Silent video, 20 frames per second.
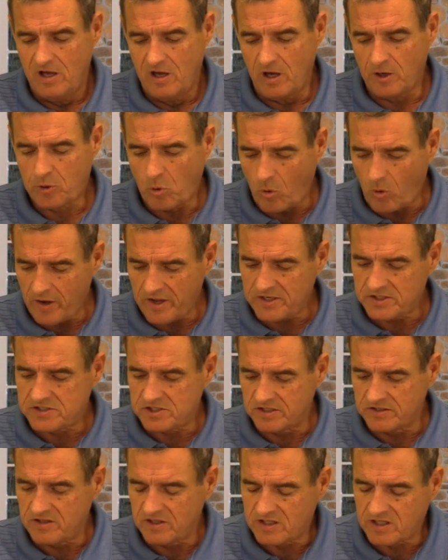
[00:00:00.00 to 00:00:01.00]
According
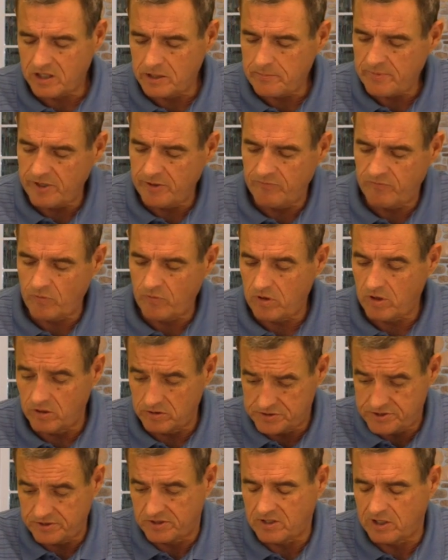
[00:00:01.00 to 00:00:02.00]
to, the Clement of,
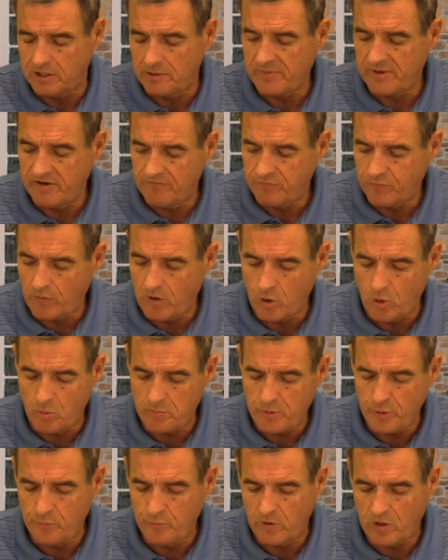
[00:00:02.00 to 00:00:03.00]
uh, to Clement of
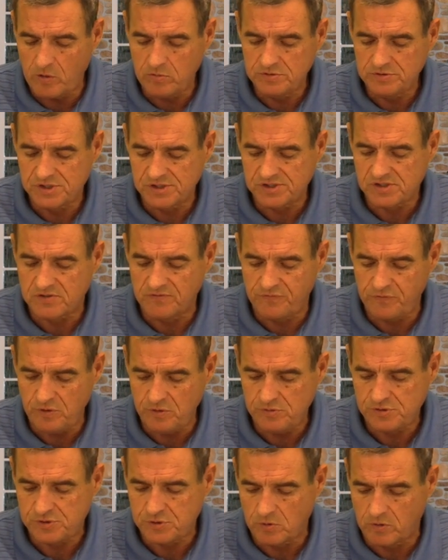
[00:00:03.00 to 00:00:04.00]
Rome, who wrote just a
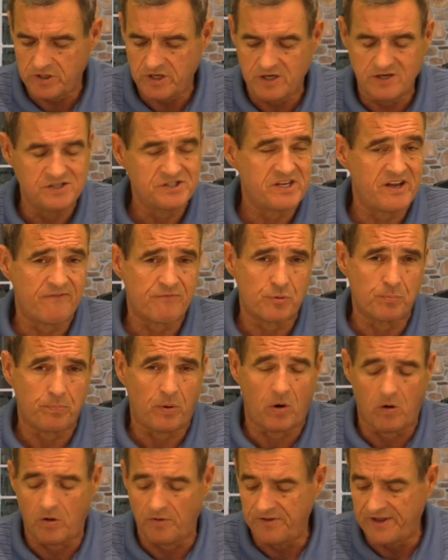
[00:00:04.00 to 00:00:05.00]
few short years after
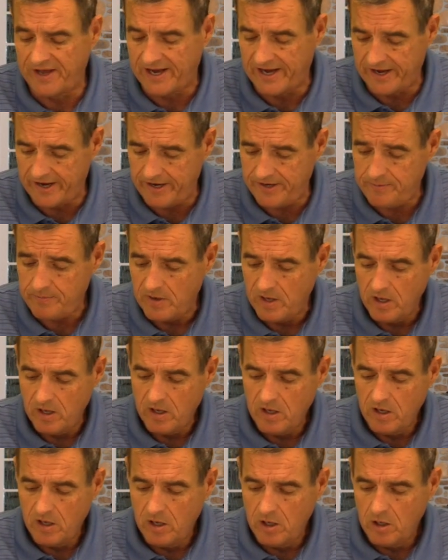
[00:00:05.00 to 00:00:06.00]
Paul died,
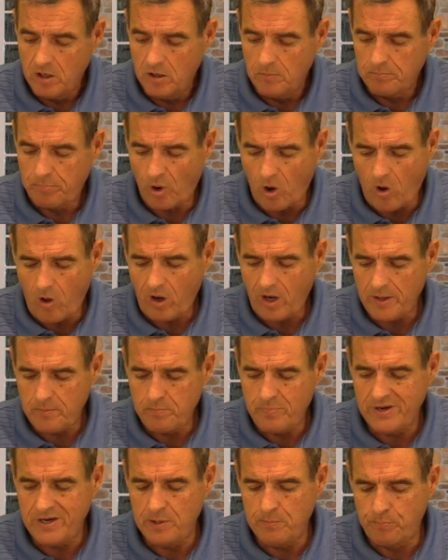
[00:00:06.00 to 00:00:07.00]
Paul
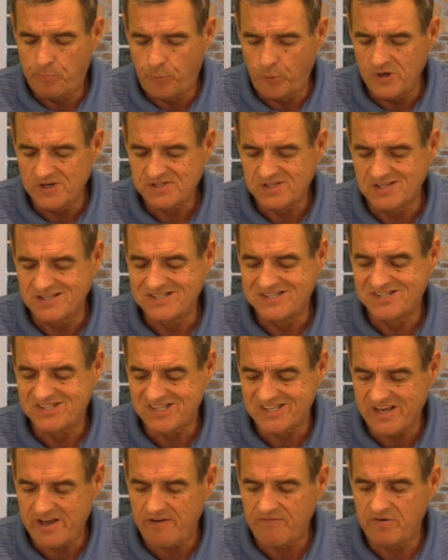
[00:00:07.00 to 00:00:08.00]
had been imprisoned
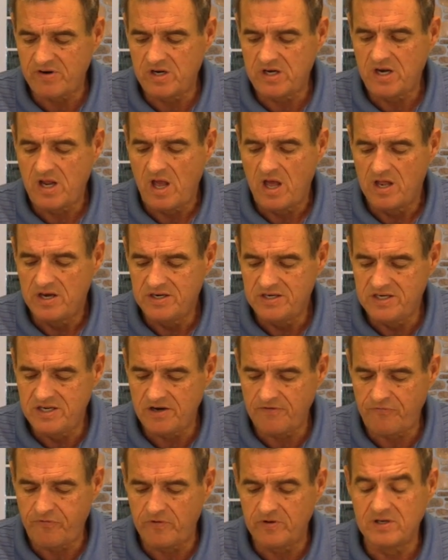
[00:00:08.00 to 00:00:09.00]
seven
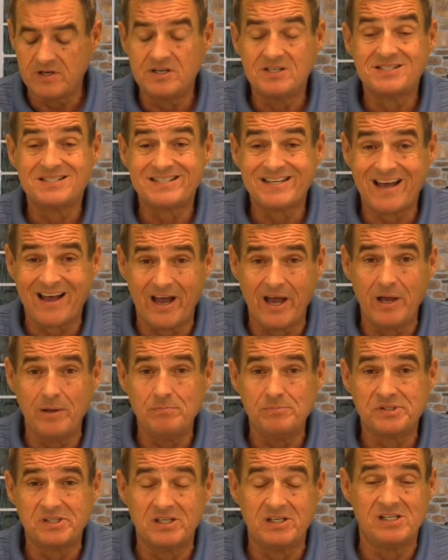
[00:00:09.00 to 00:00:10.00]
different
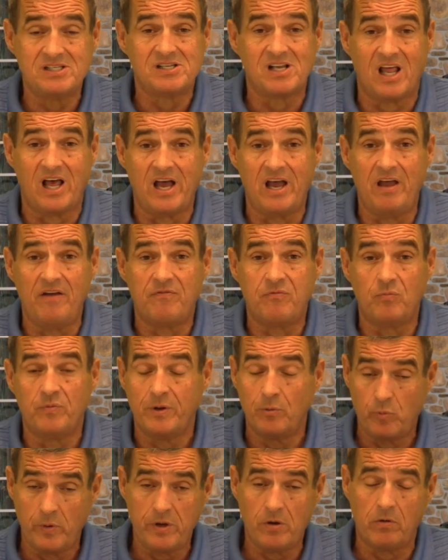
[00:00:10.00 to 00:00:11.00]
times in his life.
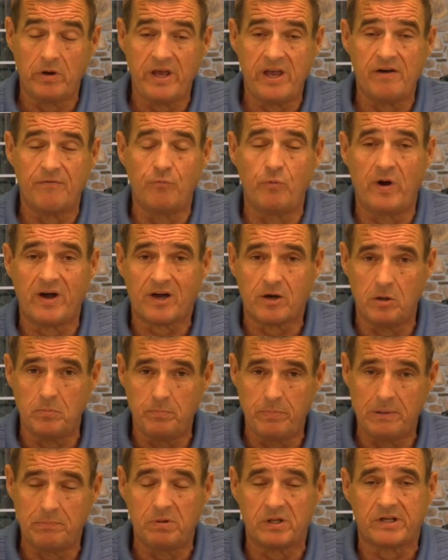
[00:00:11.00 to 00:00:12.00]
Now, we only have
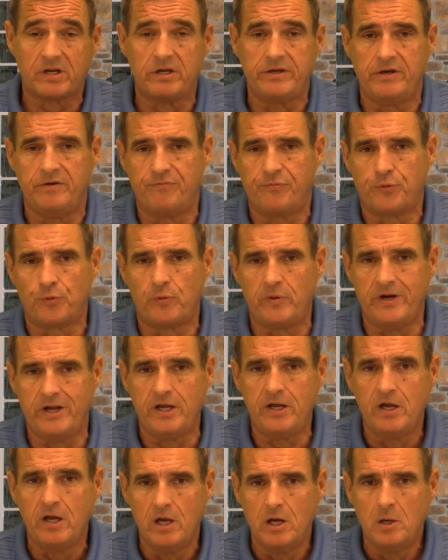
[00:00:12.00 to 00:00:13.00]
record biblically of
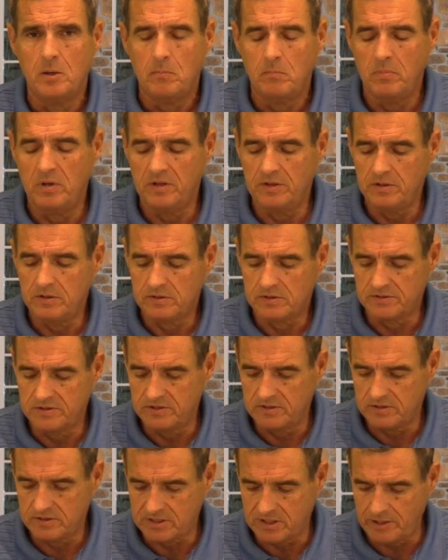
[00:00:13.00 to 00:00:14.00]
three, but
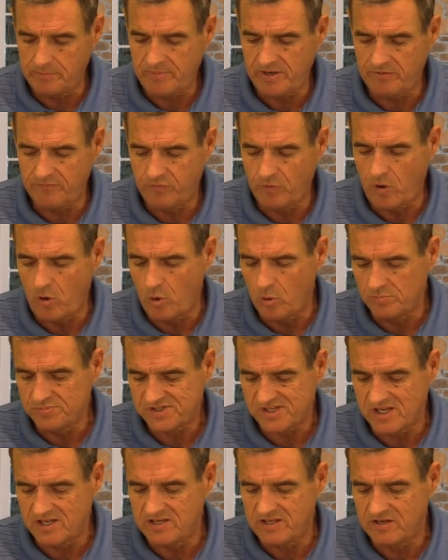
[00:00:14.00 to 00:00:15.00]
Clement of Rome
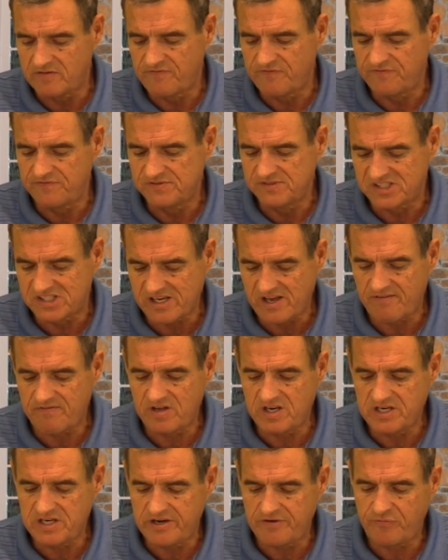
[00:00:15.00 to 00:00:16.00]
said that
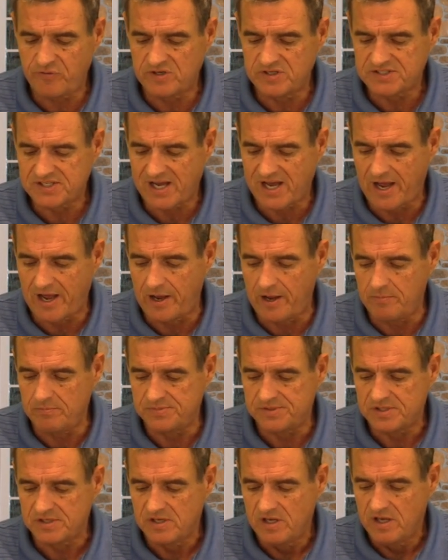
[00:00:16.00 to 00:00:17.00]
seven different
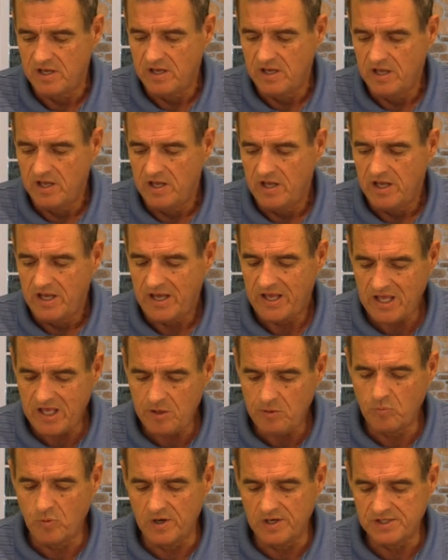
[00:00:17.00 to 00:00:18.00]
times
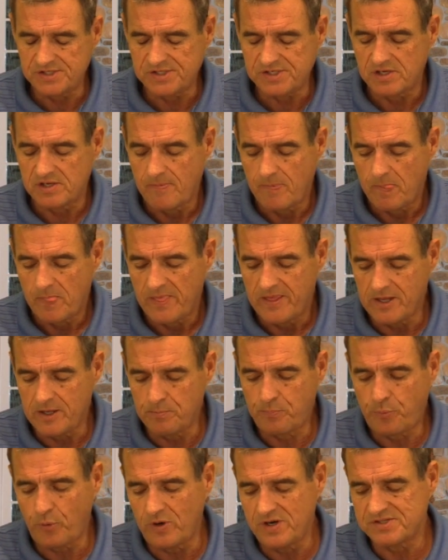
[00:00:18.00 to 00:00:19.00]
he was
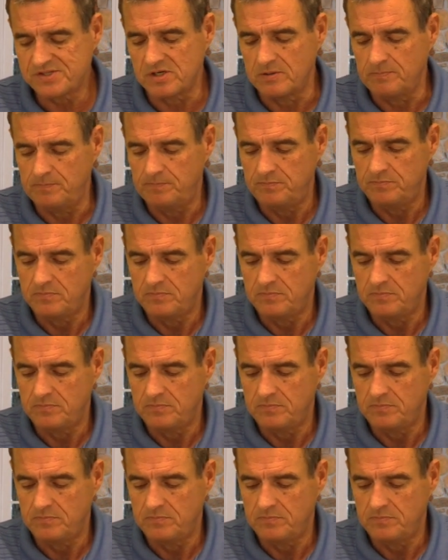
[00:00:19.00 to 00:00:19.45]
in prison.